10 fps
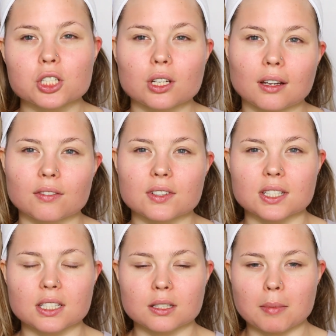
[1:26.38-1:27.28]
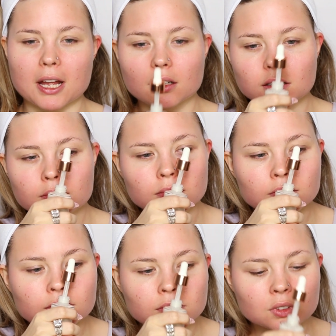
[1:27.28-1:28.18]
much like of a smell
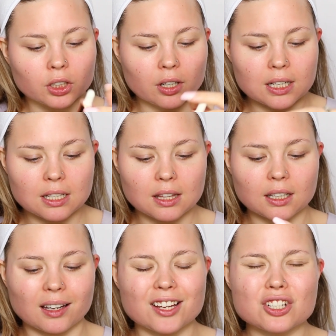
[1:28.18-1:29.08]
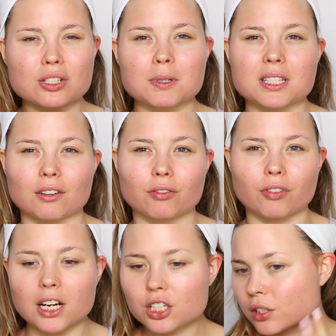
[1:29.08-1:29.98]
or anything. Kind of just smells like
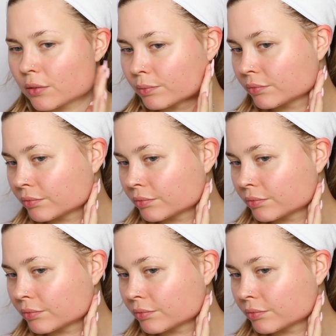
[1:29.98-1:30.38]
fresh.